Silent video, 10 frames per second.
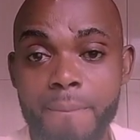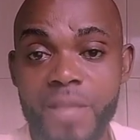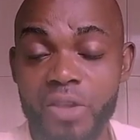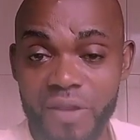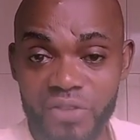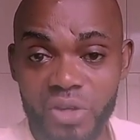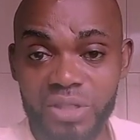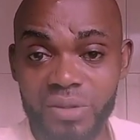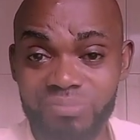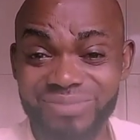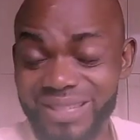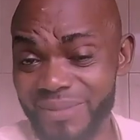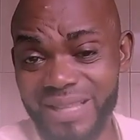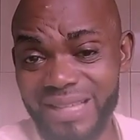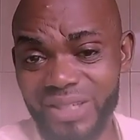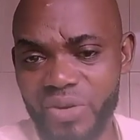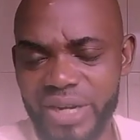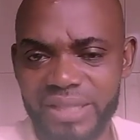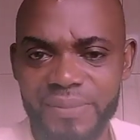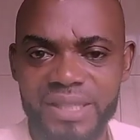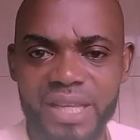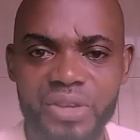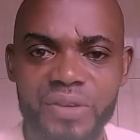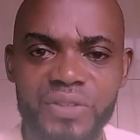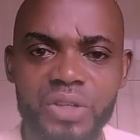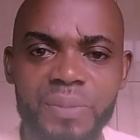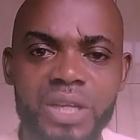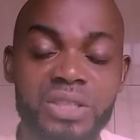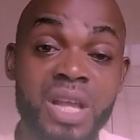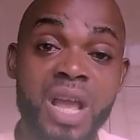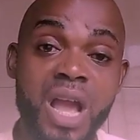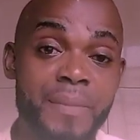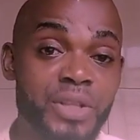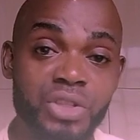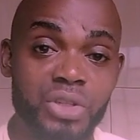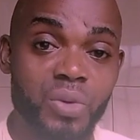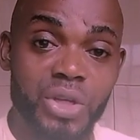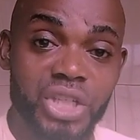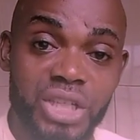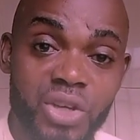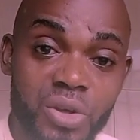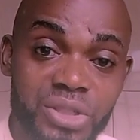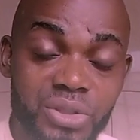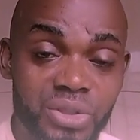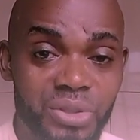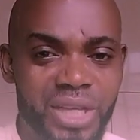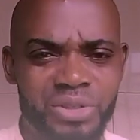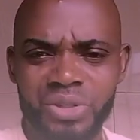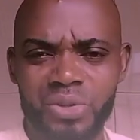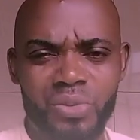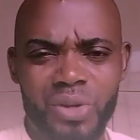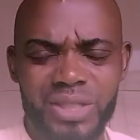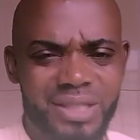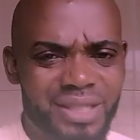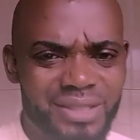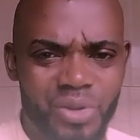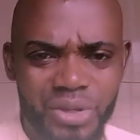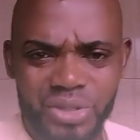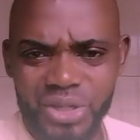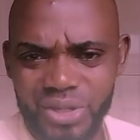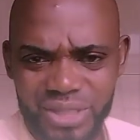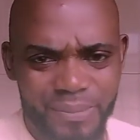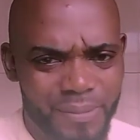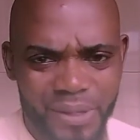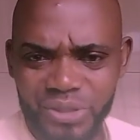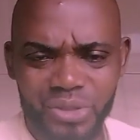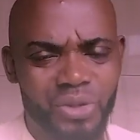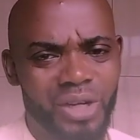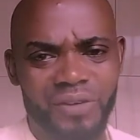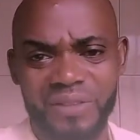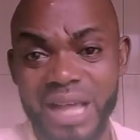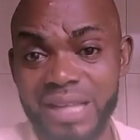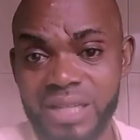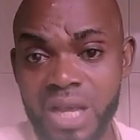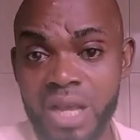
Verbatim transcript: you have done the i mean that's the greatest mistake you have done because i mean you don't know what she goes to do there you don't know what she's going to gossip about you don't know all of that